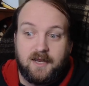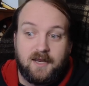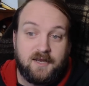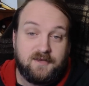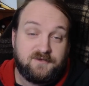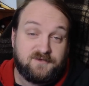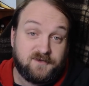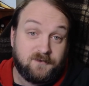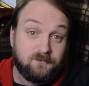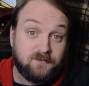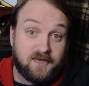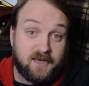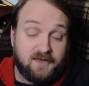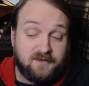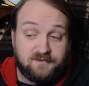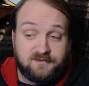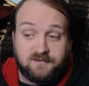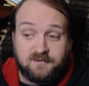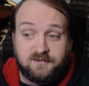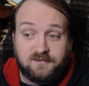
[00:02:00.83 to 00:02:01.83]
In some
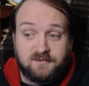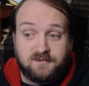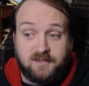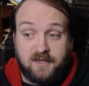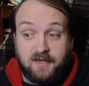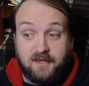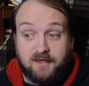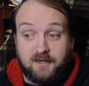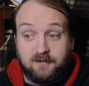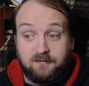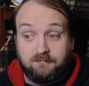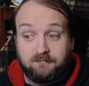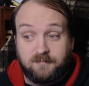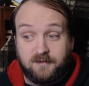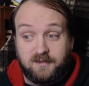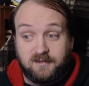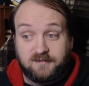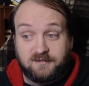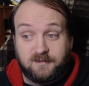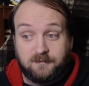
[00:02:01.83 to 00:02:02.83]
cases, they can
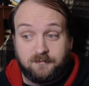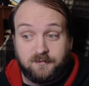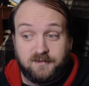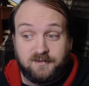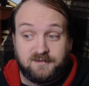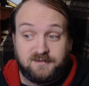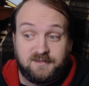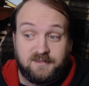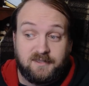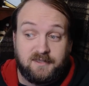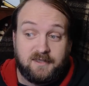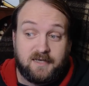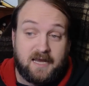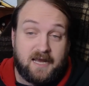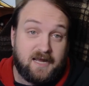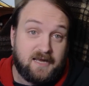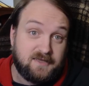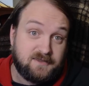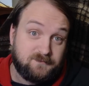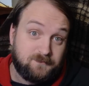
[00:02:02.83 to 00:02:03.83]
be simply seen
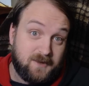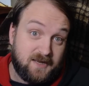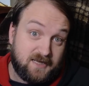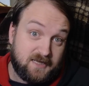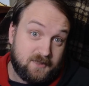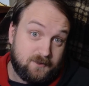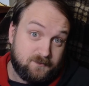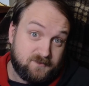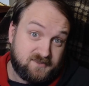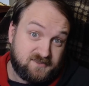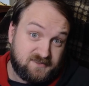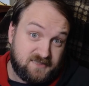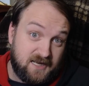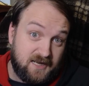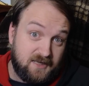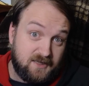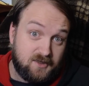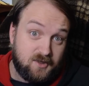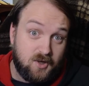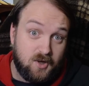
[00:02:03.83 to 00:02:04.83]
as making a
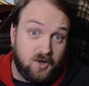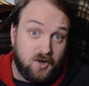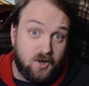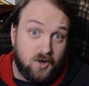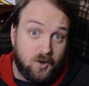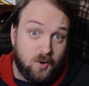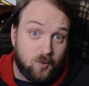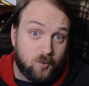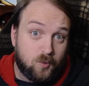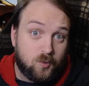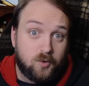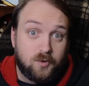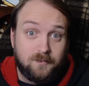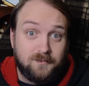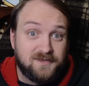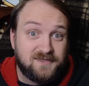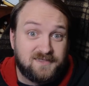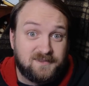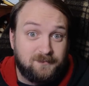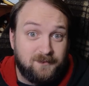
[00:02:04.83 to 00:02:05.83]
mistake or
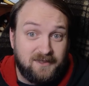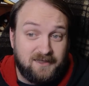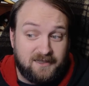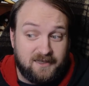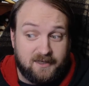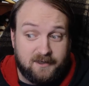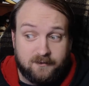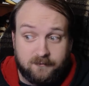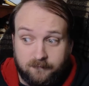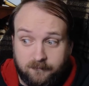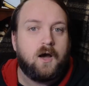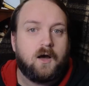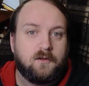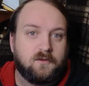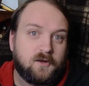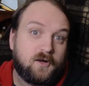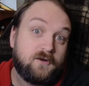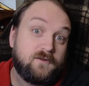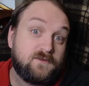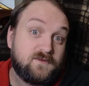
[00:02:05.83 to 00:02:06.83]
misspeaking. A
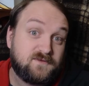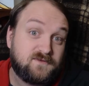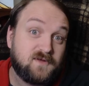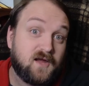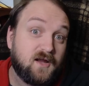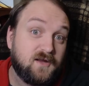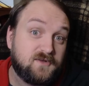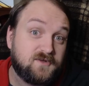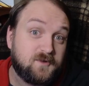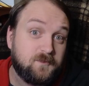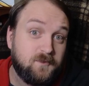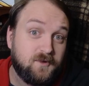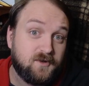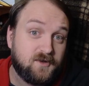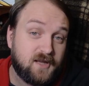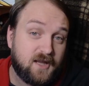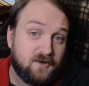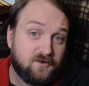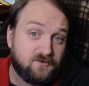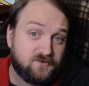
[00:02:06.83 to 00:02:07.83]
lot of the science
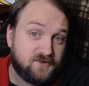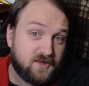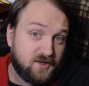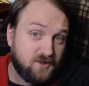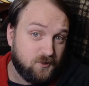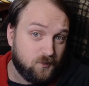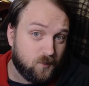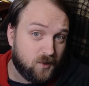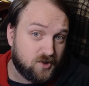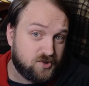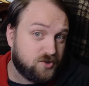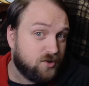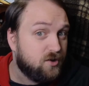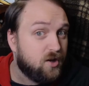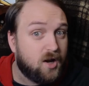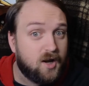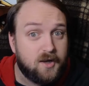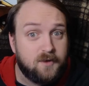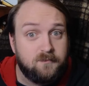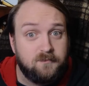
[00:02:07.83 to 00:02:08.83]
communicators that you watch are
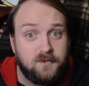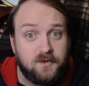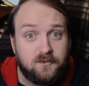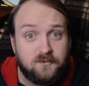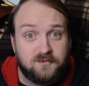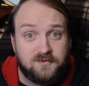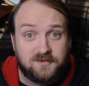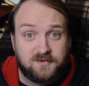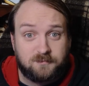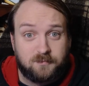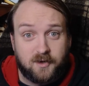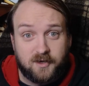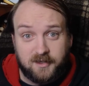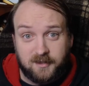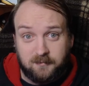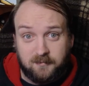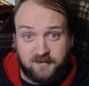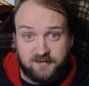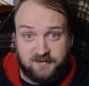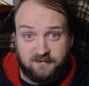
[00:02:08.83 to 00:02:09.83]
not immune to
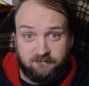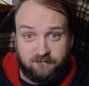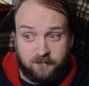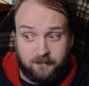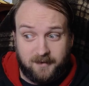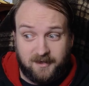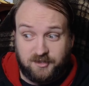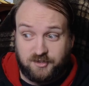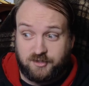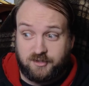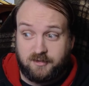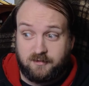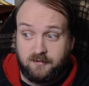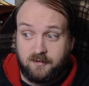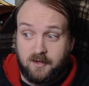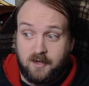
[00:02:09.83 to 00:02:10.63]
spreading misinformation.